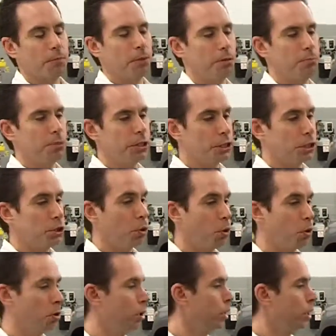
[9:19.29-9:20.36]
But be
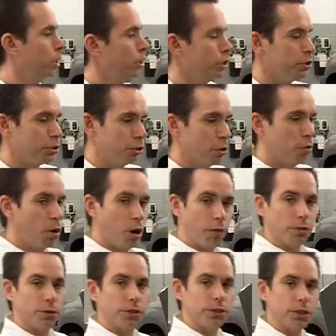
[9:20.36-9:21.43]
sure you go
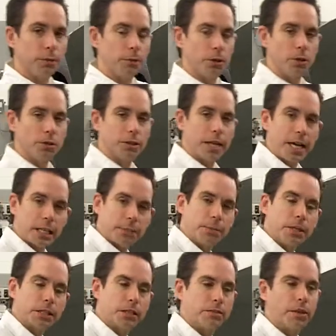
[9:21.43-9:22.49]
over some of those
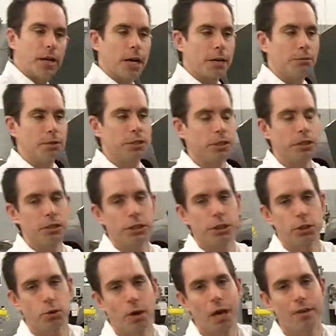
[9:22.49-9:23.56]
aspects of the hybrid
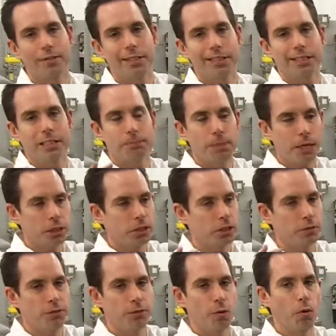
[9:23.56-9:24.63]
synergy drive,
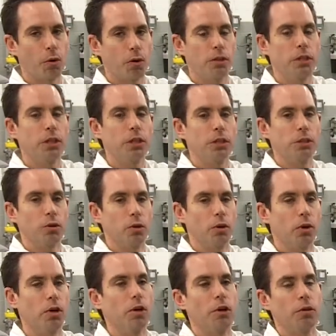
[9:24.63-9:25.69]
especially for
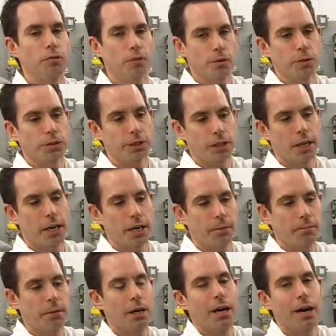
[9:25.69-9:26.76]
your
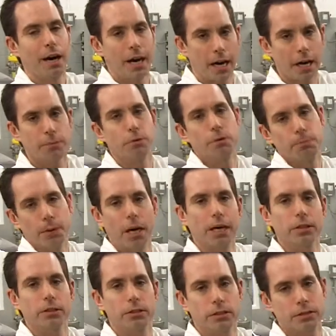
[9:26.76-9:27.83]
first-time hybrid
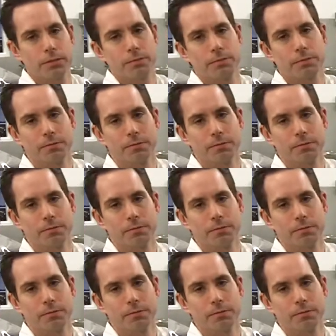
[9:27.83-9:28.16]
buyers.